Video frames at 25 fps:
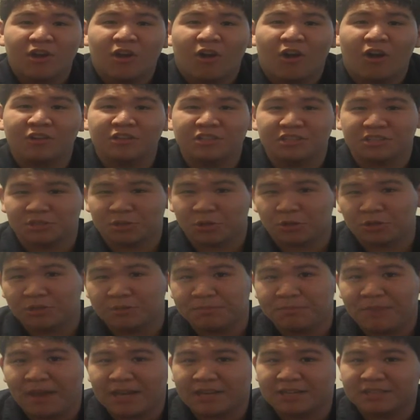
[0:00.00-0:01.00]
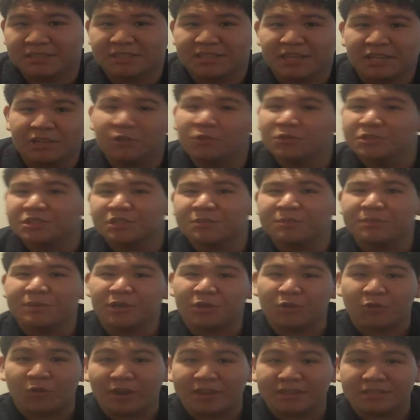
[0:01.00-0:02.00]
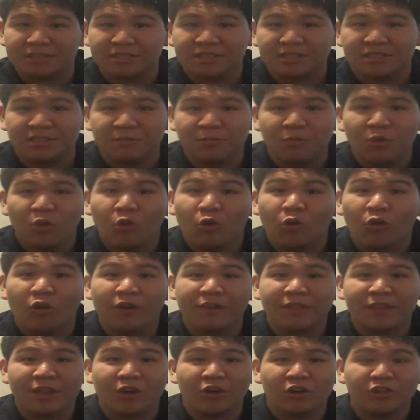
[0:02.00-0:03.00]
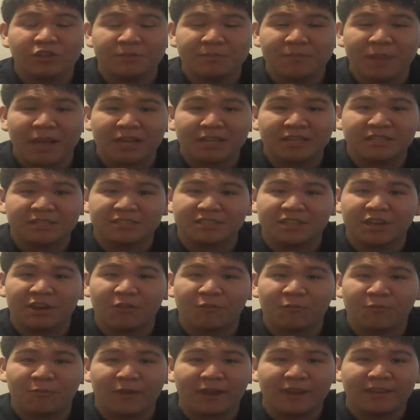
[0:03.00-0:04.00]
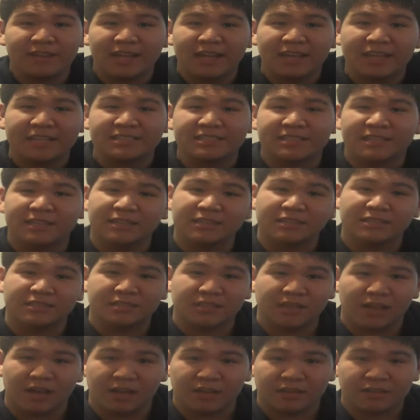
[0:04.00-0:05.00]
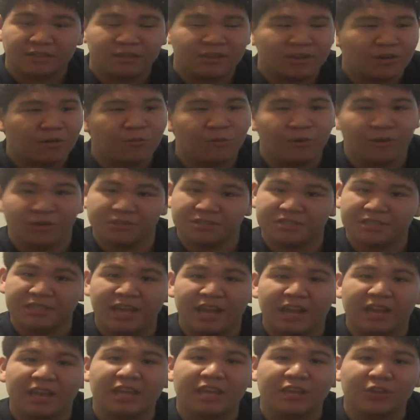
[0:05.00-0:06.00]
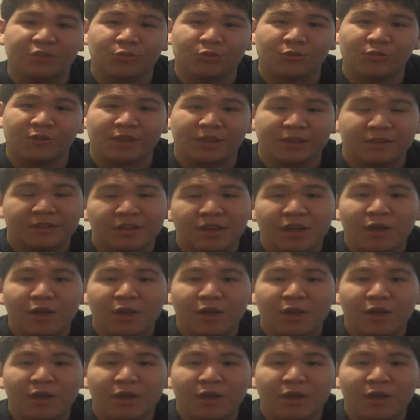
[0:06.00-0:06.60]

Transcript: are they just holding back because they know it's going to be a great system, or are they holding back because they're afraid that it's going to suck? We'll see at E3.